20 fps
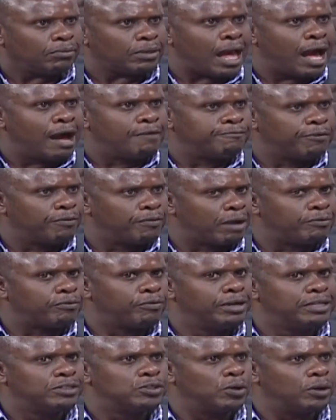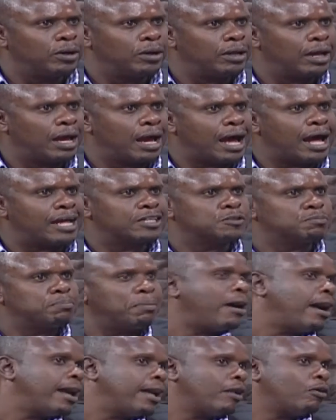And for that reason,
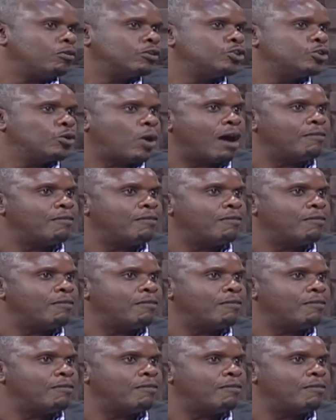aspire on to